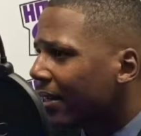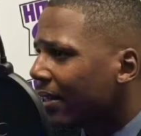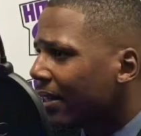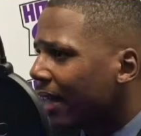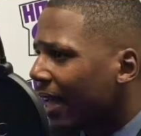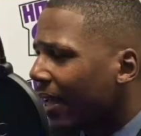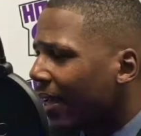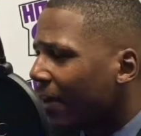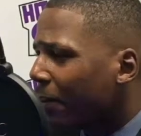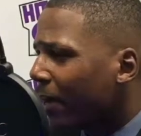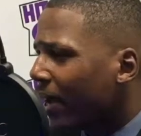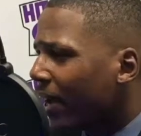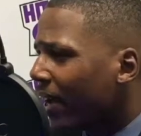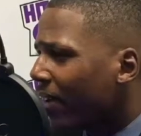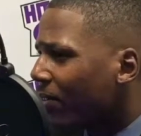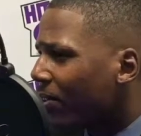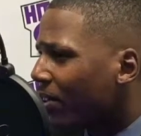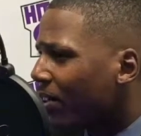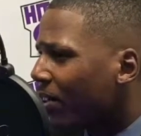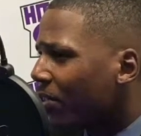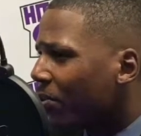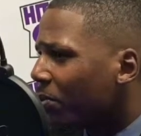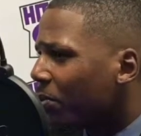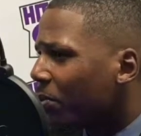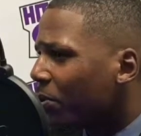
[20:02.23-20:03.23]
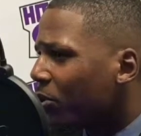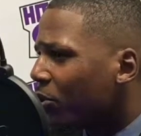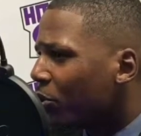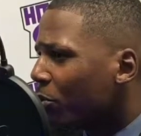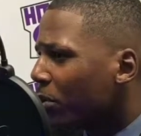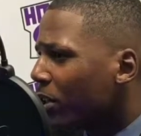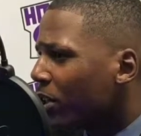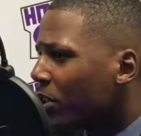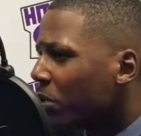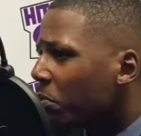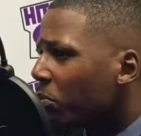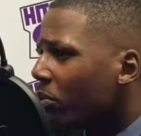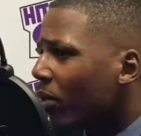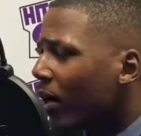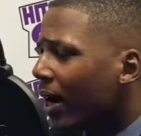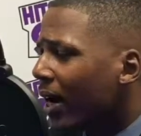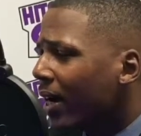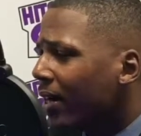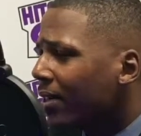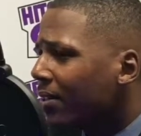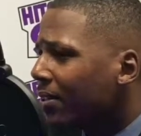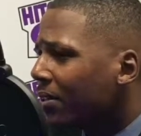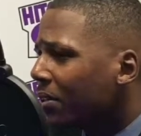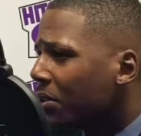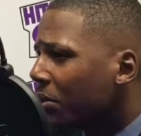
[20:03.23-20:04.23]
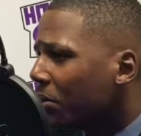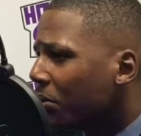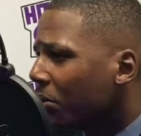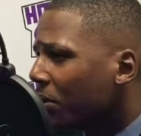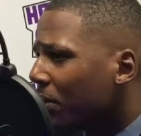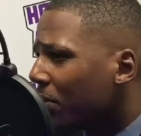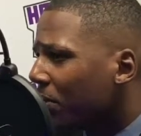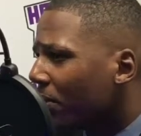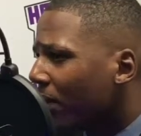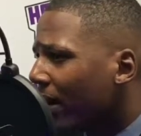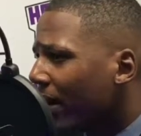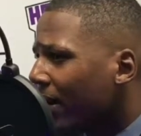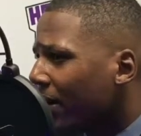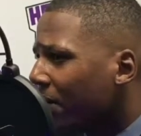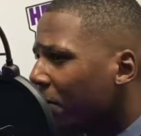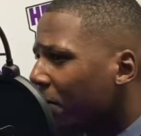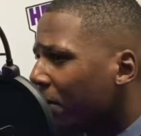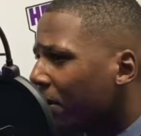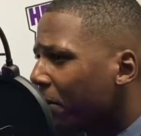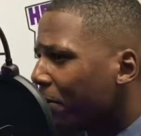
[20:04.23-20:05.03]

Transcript: They may have too much pride to do it, right?